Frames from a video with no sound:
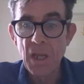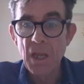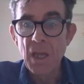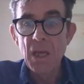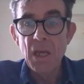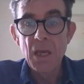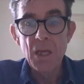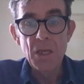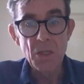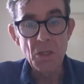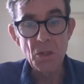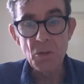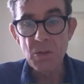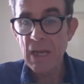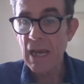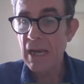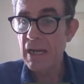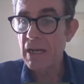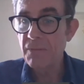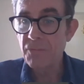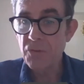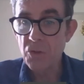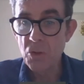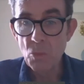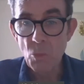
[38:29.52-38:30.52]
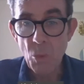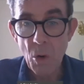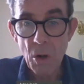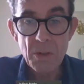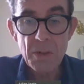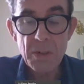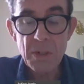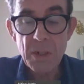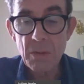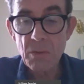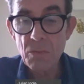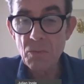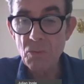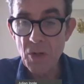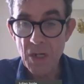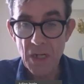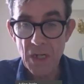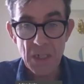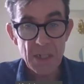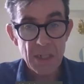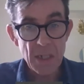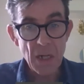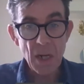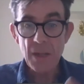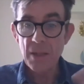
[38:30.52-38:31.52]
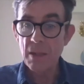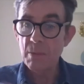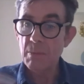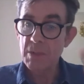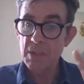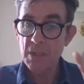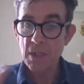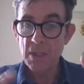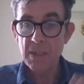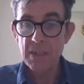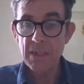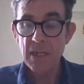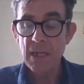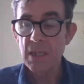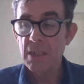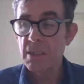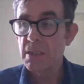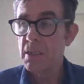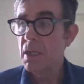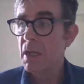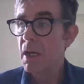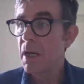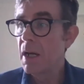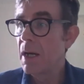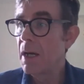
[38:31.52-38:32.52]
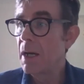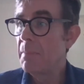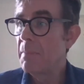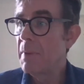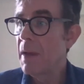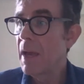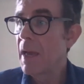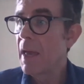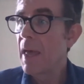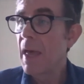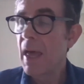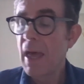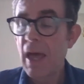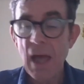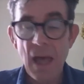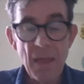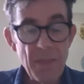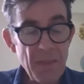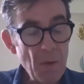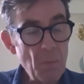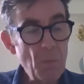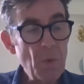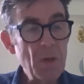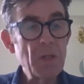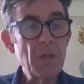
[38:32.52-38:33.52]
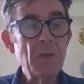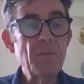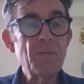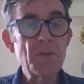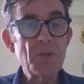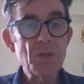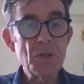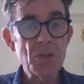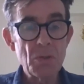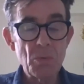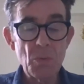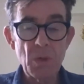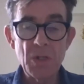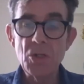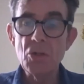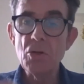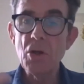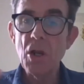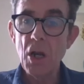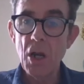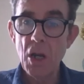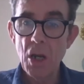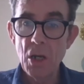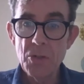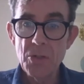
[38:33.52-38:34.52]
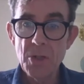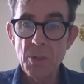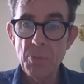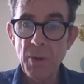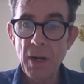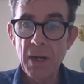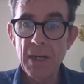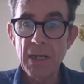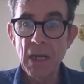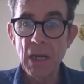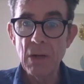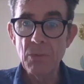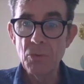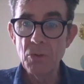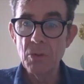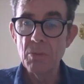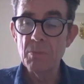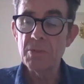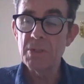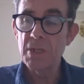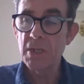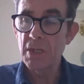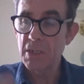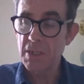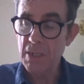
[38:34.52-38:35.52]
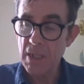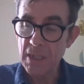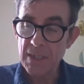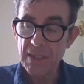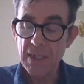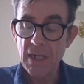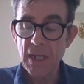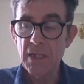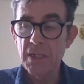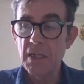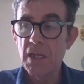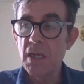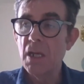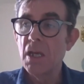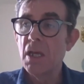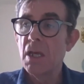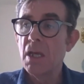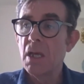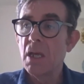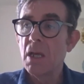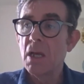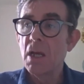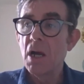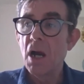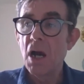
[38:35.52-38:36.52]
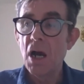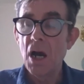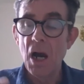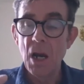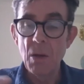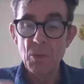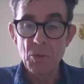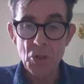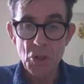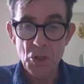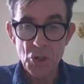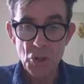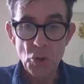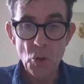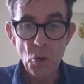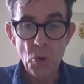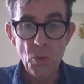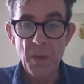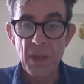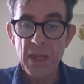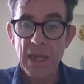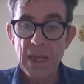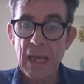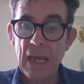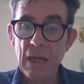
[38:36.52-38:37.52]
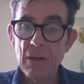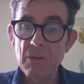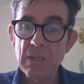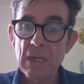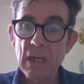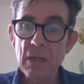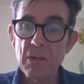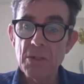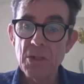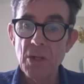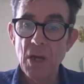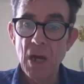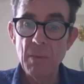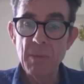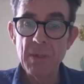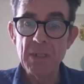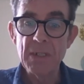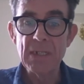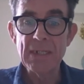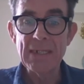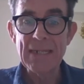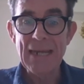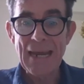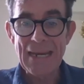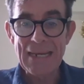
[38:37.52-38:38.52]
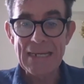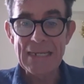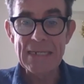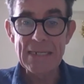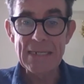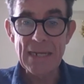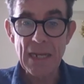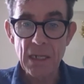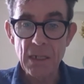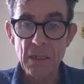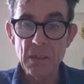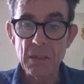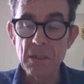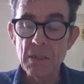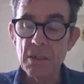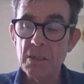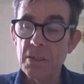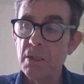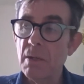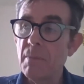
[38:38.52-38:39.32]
You can, if you want, reassign them, as I said. And then when you close the breakout rooms, and as I said, I would shorten the countdown timer to 10 seconds.